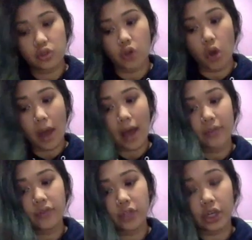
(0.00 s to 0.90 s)
go
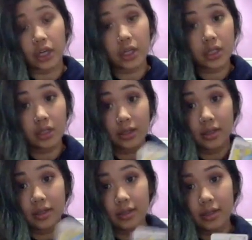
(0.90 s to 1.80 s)
after,
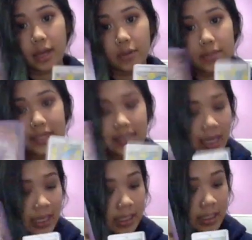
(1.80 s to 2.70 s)
like I was
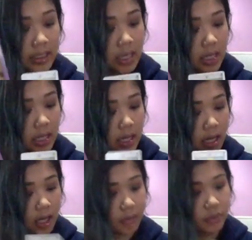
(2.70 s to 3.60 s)
saying,
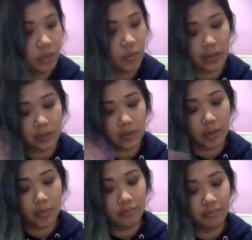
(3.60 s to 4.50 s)
could
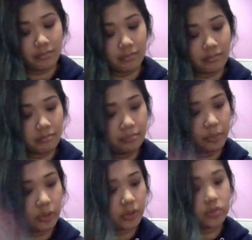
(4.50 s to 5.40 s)
possibly
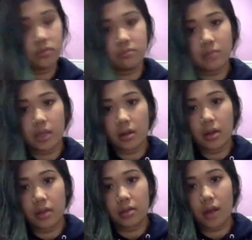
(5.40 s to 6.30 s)
bloom
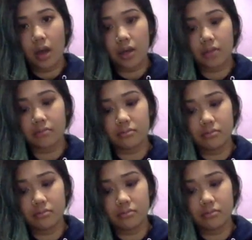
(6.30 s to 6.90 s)
in autumn.